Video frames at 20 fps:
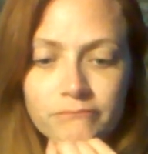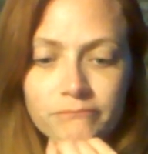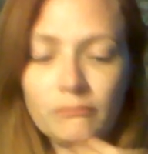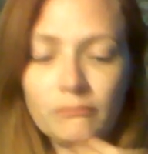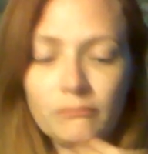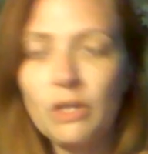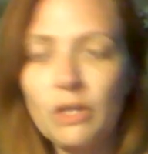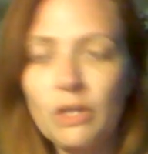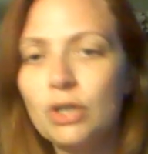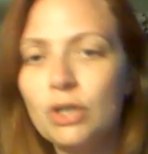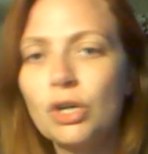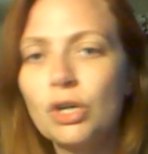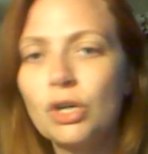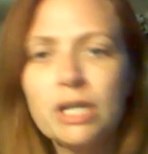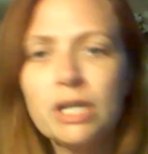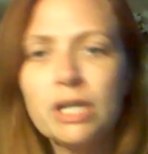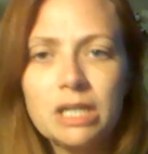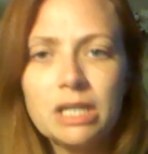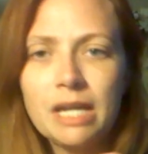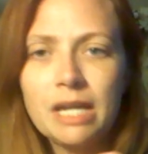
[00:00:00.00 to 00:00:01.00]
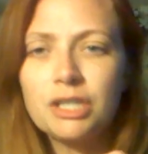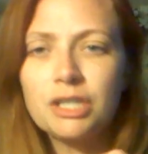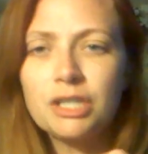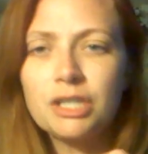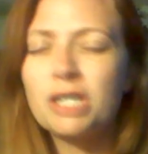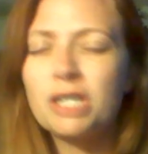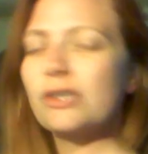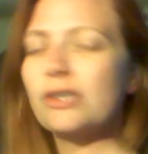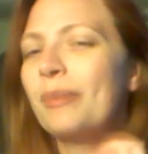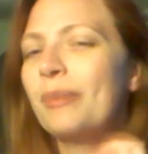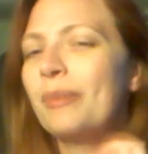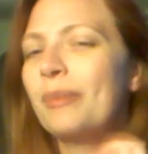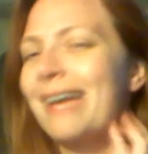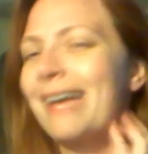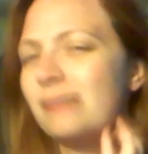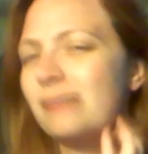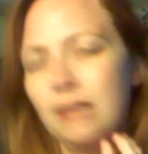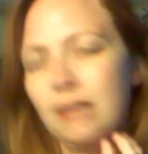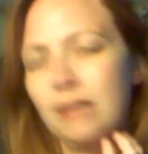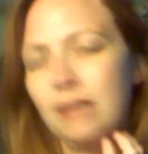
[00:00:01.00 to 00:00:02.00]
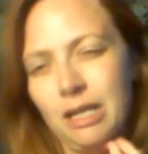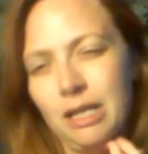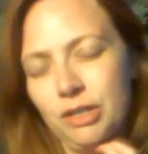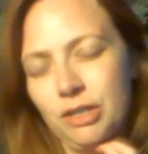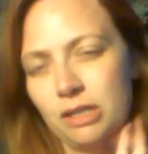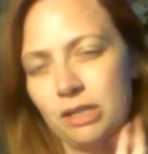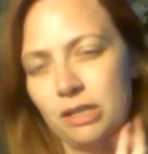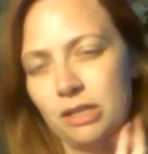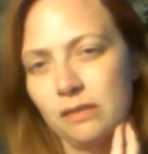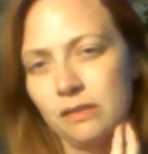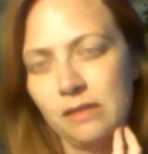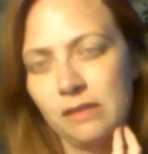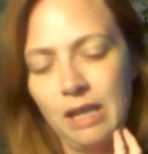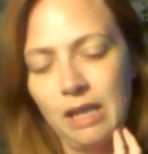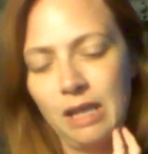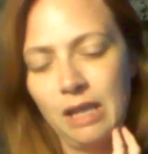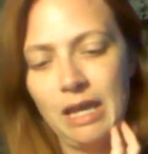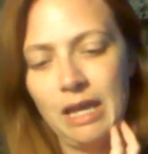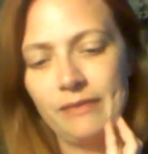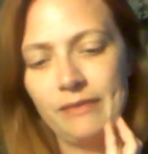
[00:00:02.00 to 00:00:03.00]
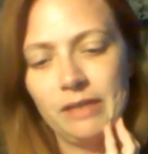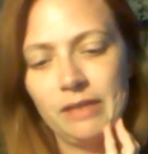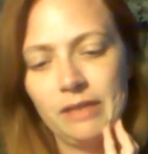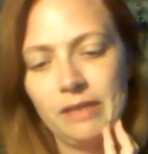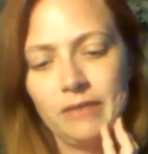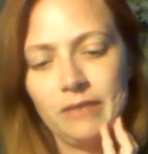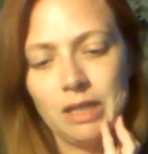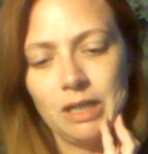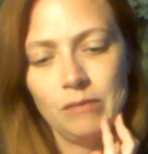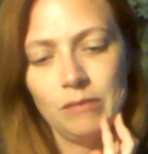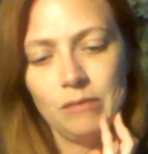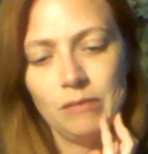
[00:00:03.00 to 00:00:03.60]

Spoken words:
current connections or past connections have given him.